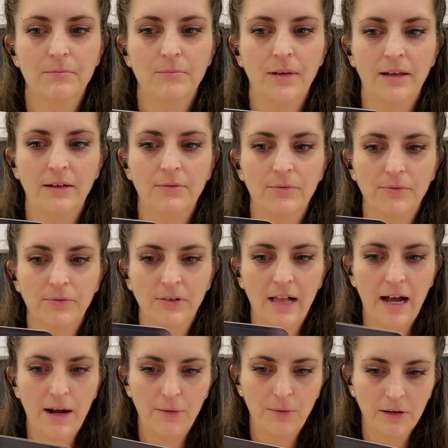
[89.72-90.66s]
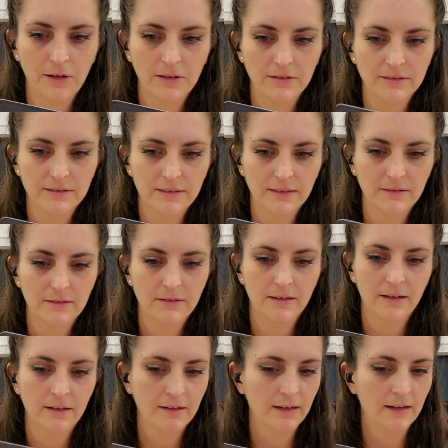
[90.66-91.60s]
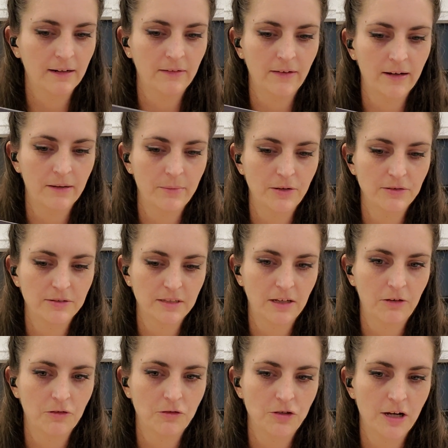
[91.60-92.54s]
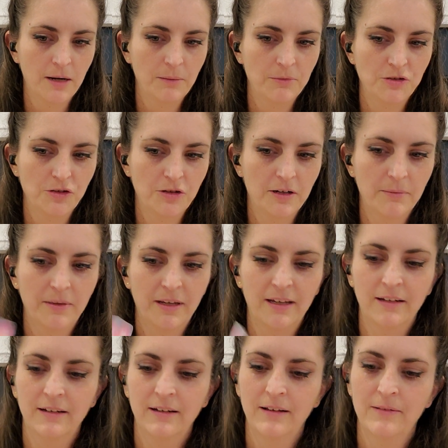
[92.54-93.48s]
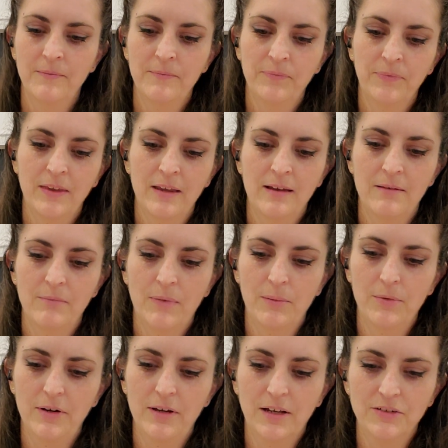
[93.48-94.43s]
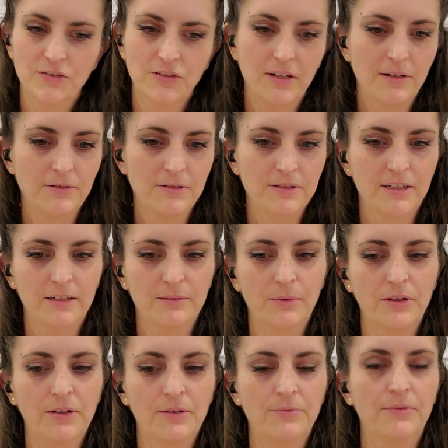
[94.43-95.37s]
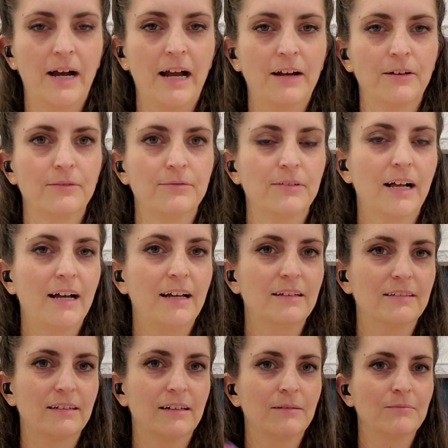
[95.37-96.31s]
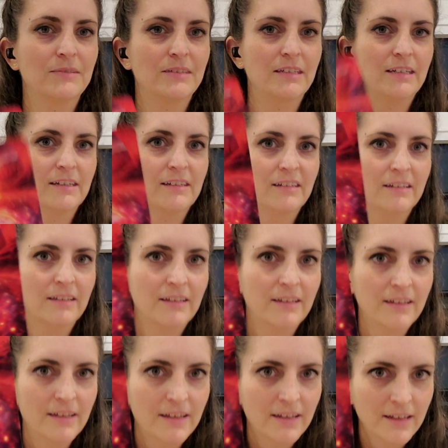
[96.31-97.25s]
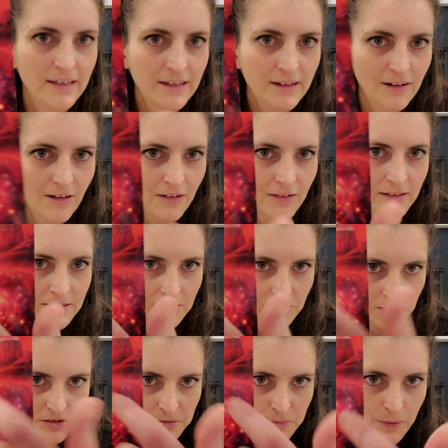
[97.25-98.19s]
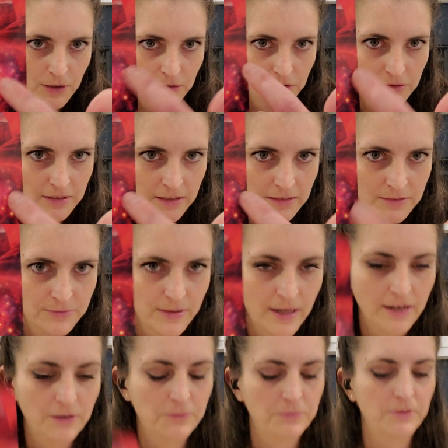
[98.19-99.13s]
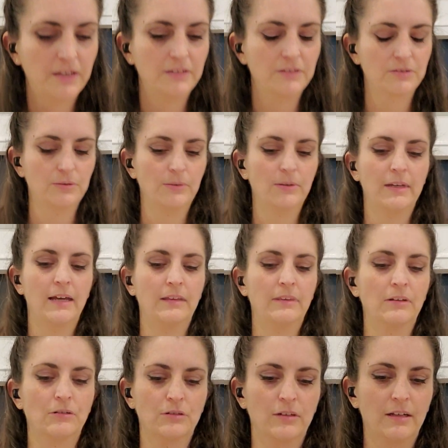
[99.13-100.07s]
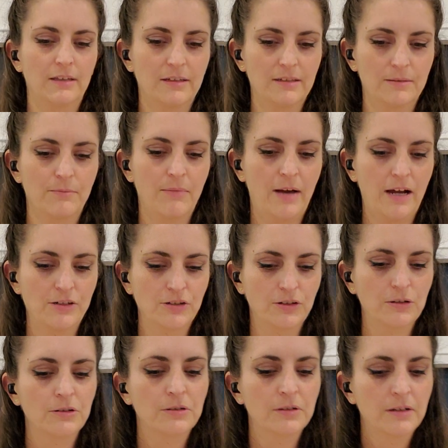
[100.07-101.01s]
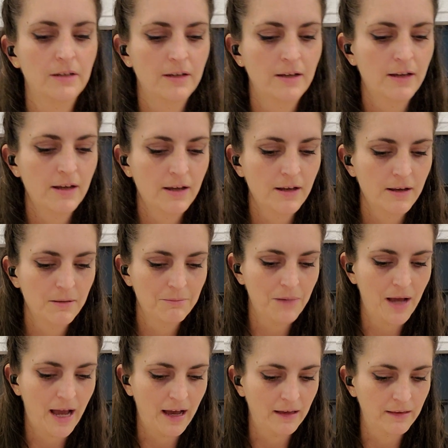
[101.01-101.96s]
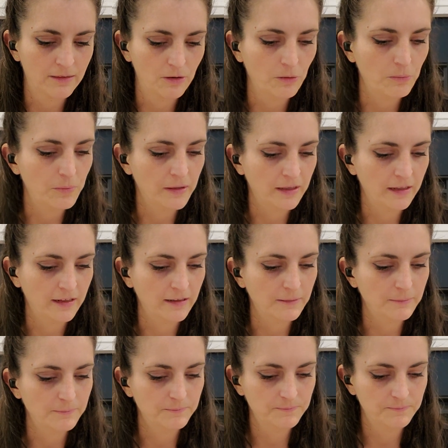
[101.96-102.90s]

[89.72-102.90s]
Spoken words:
big flower. It's again a lot about sacred geometry coming in. Remember yesterday I was talking about the fireflies, and I'm seeing all these little sparkles as fireflies. So again, there's like this magical path opening up.